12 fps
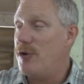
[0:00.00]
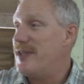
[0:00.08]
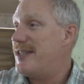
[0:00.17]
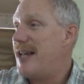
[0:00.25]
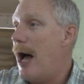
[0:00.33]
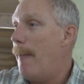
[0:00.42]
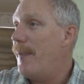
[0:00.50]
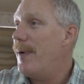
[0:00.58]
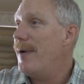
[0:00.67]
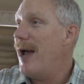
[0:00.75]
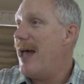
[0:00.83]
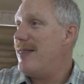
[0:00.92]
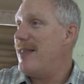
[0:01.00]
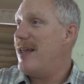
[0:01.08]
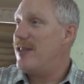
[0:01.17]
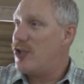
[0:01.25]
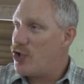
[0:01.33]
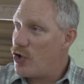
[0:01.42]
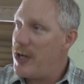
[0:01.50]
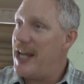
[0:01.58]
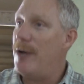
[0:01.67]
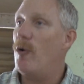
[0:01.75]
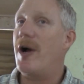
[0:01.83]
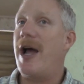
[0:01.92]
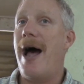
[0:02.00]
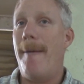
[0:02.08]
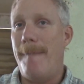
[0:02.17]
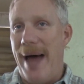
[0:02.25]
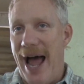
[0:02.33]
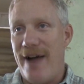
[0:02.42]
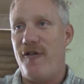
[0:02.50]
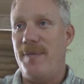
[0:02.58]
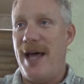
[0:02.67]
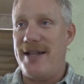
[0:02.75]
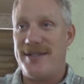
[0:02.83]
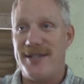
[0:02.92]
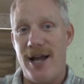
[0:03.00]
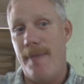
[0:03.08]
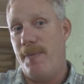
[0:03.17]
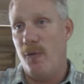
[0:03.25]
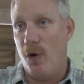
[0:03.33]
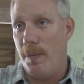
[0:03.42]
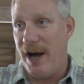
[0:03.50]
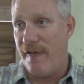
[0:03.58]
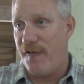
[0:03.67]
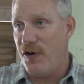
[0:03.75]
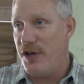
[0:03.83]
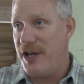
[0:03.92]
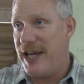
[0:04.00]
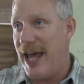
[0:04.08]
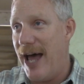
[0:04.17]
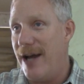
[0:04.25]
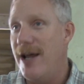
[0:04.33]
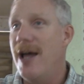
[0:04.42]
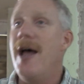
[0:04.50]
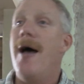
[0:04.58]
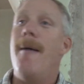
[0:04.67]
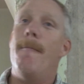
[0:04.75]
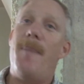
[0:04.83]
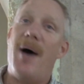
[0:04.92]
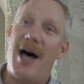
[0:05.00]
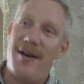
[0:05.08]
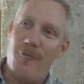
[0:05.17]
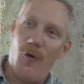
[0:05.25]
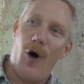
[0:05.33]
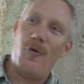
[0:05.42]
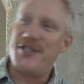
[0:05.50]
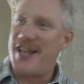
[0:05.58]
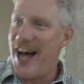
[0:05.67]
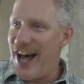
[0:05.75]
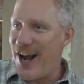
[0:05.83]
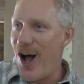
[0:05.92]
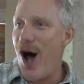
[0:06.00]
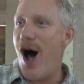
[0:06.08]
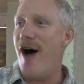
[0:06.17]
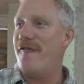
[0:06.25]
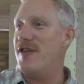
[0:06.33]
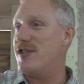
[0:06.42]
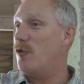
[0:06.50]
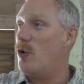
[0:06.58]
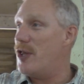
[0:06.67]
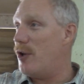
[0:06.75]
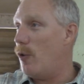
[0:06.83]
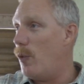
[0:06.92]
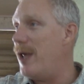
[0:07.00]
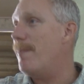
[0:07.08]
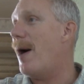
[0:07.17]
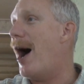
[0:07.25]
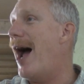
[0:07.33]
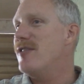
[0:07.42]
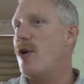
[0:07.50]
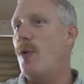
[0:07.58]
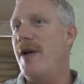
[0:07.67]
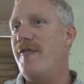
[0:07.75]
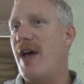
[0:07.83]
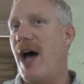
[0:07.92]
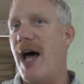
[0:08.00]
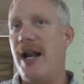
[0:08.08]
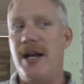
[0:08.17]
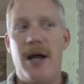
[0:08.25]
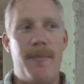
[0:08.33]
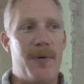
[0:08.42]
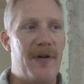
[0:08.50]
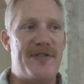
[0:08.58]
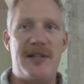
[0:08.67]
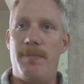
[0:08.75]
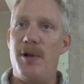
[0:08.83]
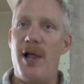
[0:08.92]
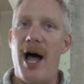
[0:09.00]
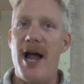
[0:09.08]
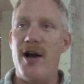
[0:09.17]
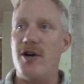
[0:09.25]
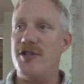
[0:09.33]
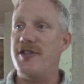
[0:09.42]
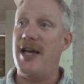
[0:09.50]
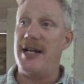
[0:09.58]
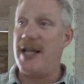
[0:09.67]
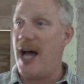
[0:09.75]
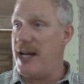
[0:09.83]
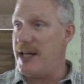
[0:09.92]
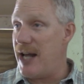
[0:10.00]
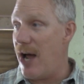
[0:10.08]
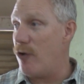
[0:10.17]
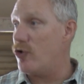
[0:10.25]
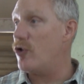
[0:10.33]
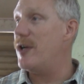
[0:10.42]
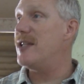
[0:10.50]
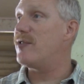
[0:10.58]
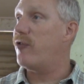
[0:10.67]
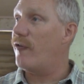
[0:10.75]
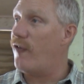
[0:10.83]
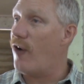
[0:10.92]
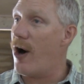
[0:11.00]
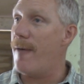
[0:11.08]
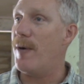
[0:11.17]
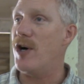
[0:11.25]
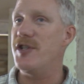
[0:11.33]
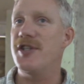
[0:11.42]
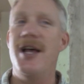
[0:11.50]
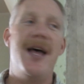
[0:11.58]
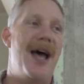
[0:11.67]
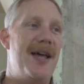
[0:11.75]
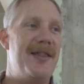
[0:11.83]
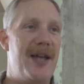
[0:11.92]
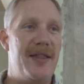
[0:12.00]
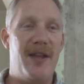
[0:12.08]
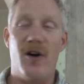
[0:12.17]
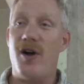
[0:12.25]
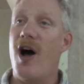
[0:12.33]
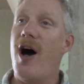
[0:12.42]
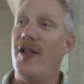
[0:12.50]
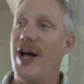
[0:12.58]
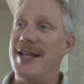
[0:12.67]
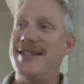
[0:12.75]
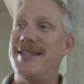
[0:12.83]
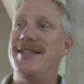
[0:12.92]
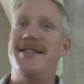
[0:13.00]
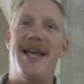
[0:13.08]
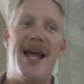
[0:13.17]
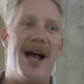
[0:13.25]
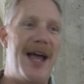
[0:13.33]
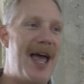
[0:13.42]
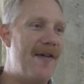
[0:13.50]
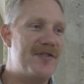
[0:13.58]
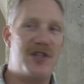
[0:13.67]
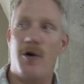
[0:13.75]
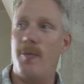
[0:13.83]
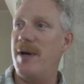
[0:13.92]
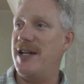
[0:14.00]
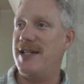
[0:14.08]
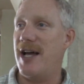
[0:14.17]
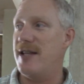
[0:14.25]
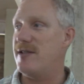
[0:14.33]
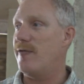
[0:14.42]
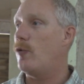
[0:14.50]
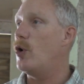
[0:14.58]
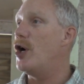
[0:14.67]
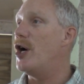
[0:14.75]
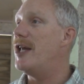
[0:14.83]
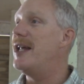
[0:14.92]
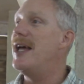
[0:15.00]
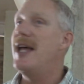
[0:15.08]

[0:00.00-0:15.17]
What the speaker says: a stump. And then the tree will come back from that stump and will bear fruit again. But what was cut off is the wood that we buy. So we've got a number of suppliers that cut down trees for farmers, and then they'll call us and say, I have so many tons of wood,